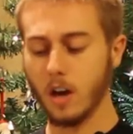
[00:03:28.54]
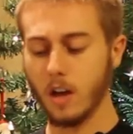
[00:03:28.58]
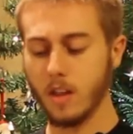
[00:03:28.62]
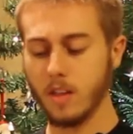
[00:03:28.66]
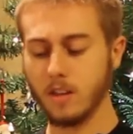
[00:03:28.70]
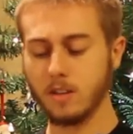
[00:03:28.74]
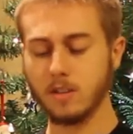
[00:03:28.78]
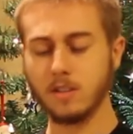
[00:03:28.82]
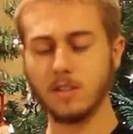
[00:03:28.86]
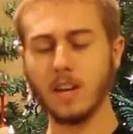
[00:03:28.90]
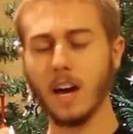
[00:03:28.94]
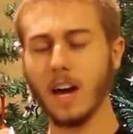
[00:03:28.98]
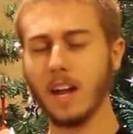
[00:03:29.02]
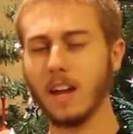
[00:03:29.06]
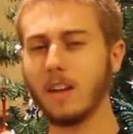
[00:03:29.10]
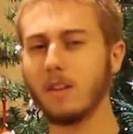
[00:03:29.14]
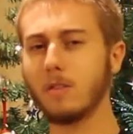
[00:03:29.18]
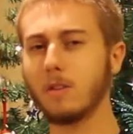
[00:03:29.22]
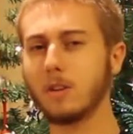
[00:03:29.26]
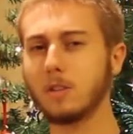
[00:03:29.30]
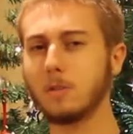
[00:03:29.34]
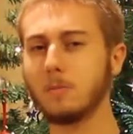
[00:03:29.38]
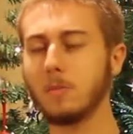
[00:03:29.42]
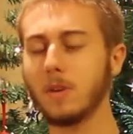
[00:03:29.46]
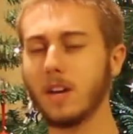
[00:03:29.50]
This is kind of
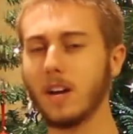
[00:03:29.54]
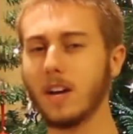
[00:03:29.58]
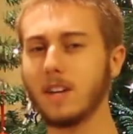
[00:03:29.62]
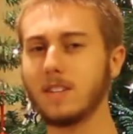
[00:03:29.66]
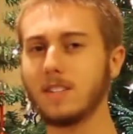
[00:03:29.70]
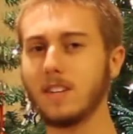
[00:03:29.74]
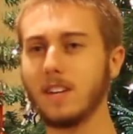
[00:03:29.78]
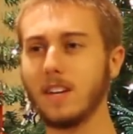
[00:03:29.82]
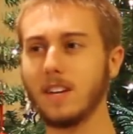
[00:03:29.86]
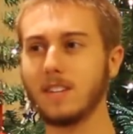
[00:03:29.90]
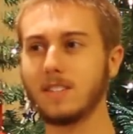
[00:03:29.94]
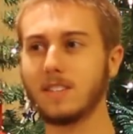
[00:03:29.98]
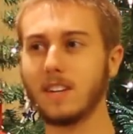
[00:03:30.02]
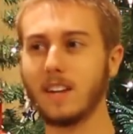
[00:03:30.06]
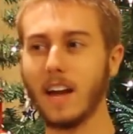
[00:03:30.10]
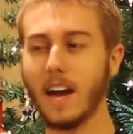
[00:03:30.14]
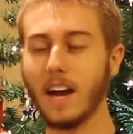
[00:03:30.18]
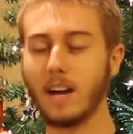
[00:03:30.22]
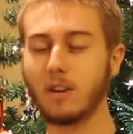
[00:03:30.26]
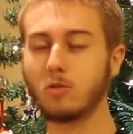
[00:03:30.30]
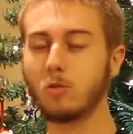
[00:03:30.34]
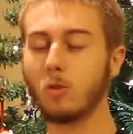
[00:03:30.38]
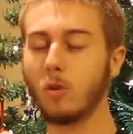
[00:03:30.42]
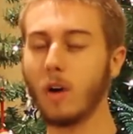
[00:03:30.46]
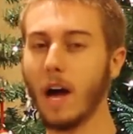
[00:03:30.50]
interesting because it's an
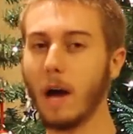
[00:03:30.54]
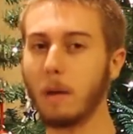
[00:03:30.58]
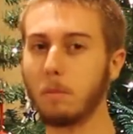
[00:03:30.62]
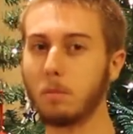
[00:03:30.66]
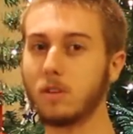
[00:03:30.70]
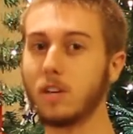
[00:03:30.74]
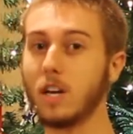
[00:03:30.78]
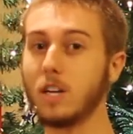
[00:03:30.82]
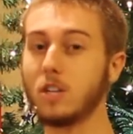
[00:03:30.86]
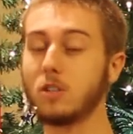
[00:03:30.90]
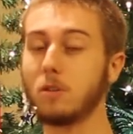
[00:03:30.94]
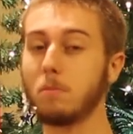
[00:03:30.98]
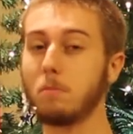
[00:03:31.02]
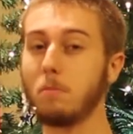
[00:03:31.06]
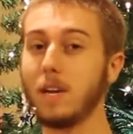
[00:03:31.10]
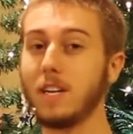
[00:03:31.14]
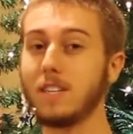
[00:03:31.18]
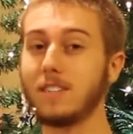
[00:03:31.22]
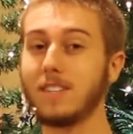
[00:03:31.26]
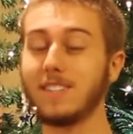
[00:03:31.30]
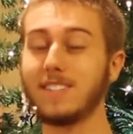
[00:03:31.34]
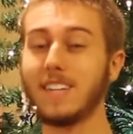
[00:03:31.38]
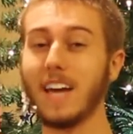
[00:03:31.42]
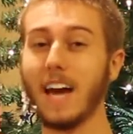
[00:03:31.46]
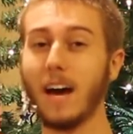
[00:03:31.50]
actual application
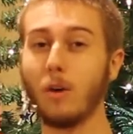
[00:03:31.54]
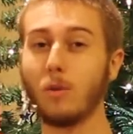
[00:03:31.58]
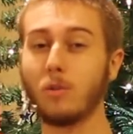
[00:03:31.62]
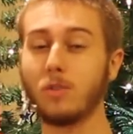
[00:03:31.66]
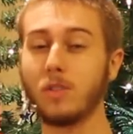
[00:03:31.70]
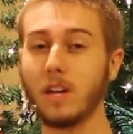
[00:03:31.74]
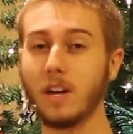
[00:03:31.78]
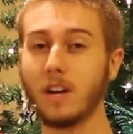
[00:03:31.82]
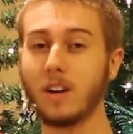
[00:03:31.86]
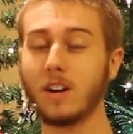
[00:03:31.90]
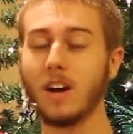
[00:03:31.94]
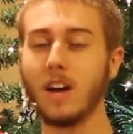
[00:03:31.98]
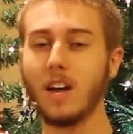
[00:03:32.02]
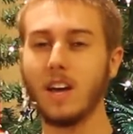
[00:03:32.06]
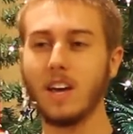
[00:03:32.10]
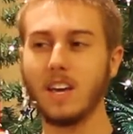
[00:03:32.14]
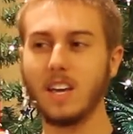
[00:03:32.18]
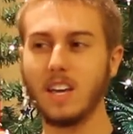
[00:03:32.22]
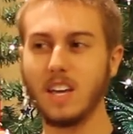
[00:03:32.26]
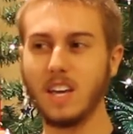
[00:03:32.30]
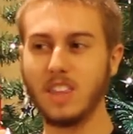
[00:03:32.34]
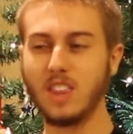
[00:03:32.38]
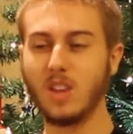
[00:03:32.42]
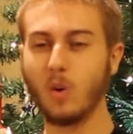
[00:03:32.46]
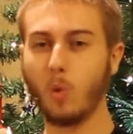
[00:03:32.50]
base that's out there
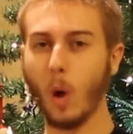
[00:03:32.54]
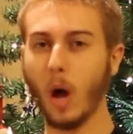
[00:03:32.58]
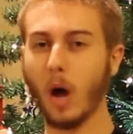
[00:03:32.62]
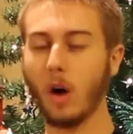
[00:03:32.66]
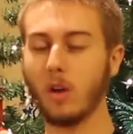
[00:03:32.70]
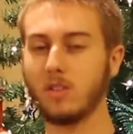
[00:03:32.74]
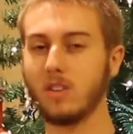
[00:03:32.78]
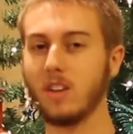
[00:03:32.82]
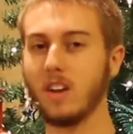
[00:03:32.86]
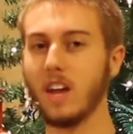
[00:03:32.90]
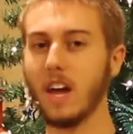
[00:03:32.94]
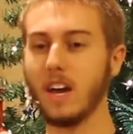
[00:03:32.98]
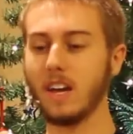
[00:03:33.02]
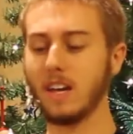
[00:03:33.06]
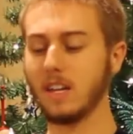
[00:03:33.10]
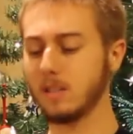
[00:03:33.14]
in the wild today.